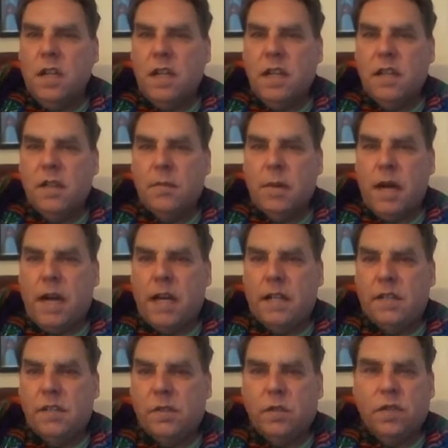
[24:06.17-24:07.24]
in the
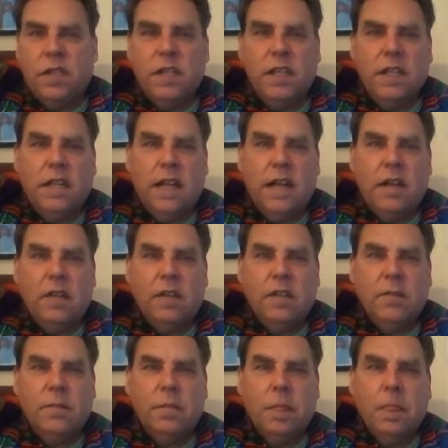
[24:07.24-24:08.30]
Mayan Zolkin calendar.